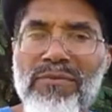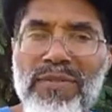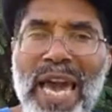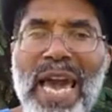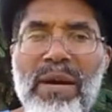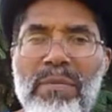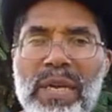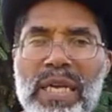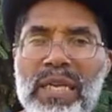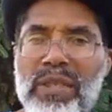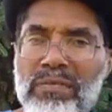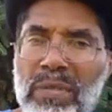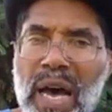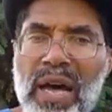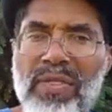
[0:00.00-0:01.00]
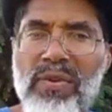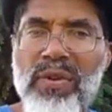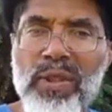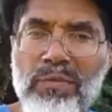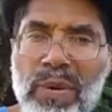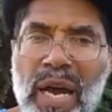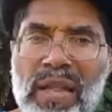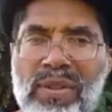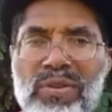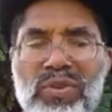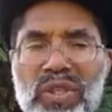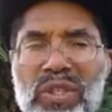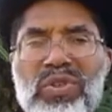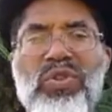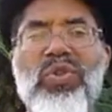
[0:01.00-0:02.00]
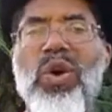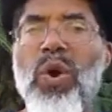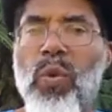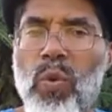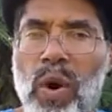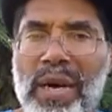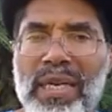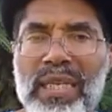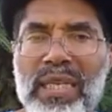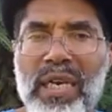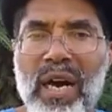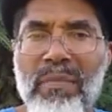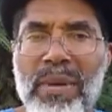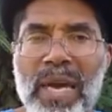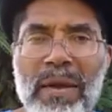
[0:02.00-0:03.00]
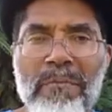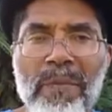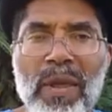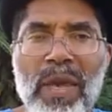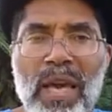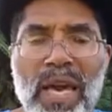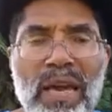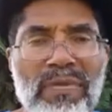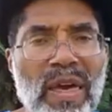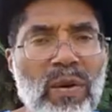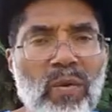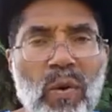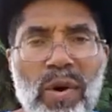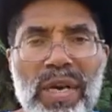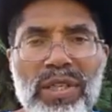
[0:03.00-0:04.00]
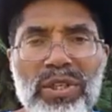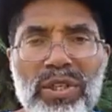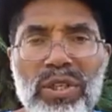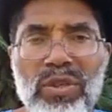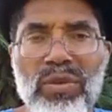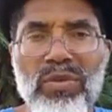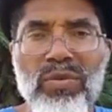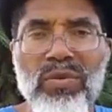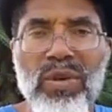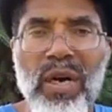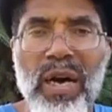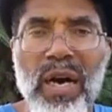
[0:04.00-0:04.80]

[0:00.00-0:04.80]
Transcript: family, his mother, his brothers, sisters, wanted to come in and they wanted to,